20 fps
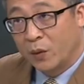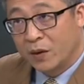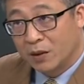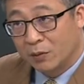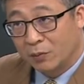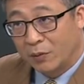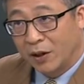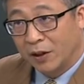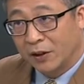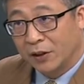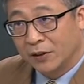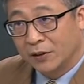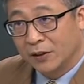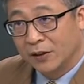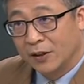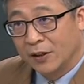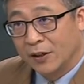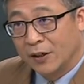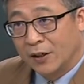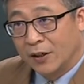the market,
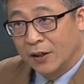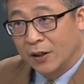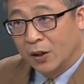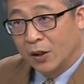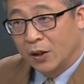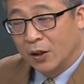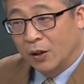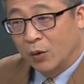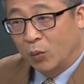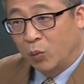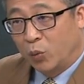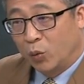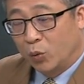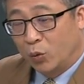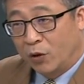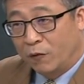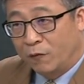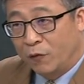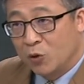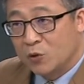
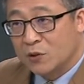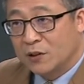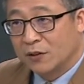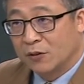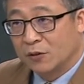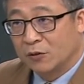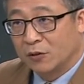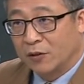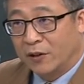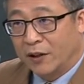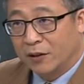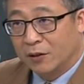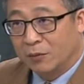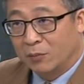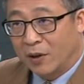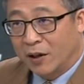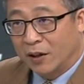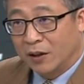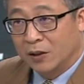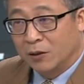refusing to let the
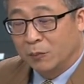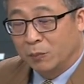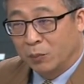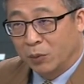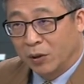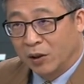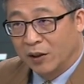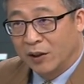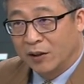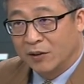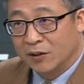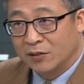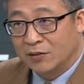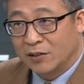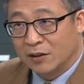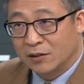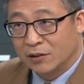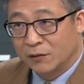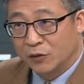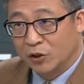market play a
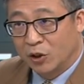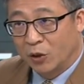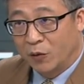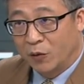decisive role,